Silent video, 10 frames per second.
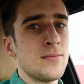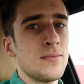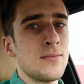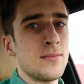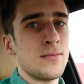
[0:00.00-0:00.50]

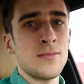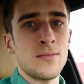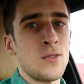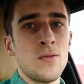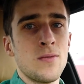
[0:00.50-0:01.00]

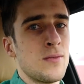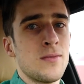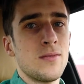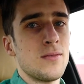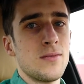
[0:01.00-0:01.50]

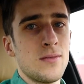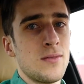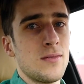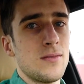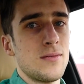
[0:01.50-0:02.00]

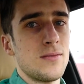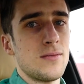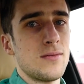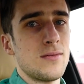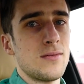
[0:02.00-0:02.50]

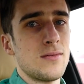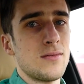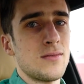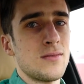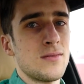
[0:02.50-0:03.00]

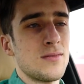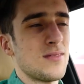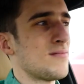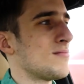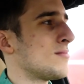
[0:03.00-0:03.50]
Nothing is said.